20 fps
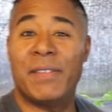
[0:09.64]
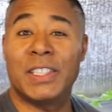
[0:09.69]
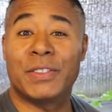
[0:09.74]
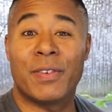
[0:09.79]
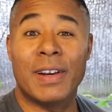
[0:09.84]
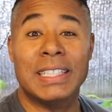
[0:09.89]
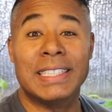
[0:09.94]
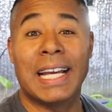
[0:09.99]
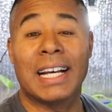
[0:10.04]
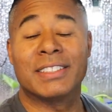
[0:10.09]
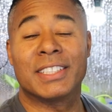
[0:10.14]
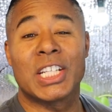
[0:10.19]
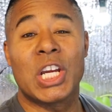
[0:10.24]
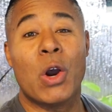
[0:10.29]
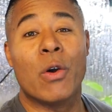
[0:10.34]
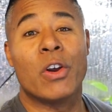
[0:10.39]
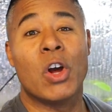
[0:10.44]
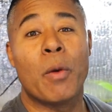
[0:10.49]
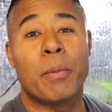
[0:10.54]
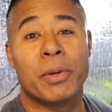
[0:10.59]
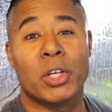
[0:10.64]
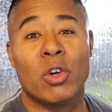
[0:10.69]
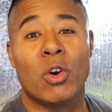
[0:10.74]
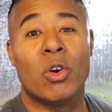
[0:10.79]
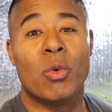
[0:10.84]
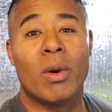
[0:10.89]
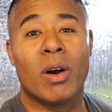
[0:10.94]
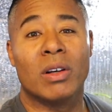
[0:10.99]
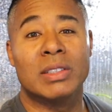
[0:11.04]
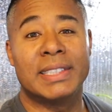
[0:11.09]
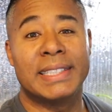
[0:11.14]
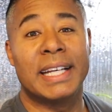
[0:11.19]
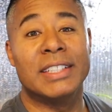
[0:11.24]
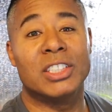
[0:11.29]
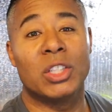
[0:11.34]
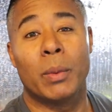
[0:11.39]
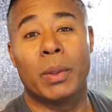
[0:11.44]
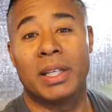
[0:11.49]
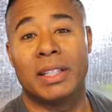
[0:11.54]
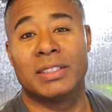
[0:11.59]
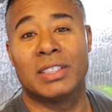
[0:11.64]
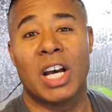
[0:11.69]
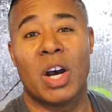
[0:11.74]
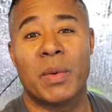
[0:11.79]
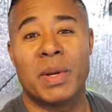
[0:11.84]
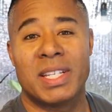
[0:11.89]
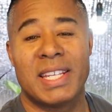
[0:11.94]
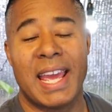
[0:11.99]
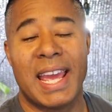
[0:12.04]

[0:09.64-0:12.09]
fish friends, how's it going? Hope you're doing well. Zenzo with Tazawa